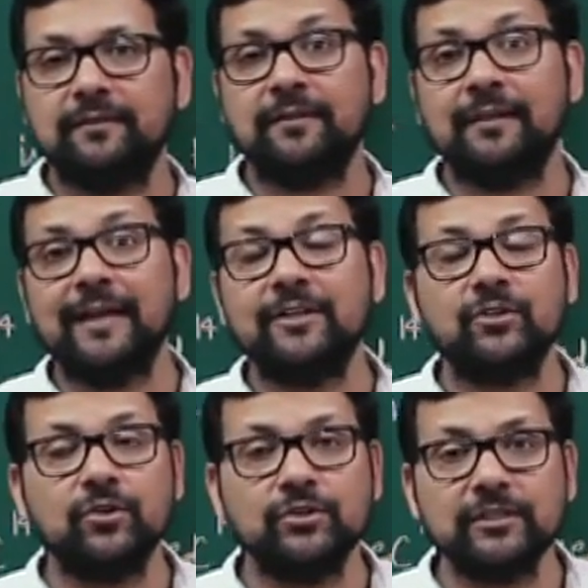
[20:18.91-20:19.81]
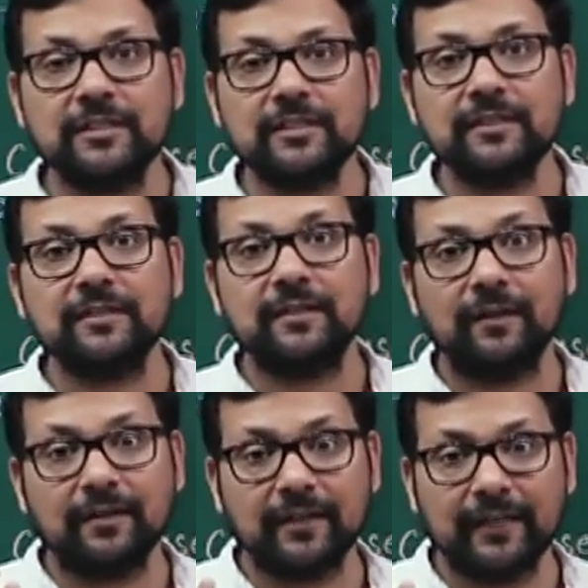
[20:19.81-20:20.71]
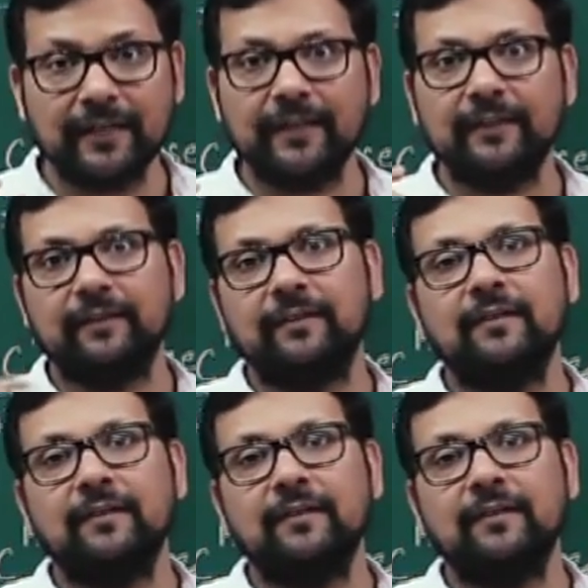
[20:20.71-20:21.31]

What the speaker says: nitrogen 13.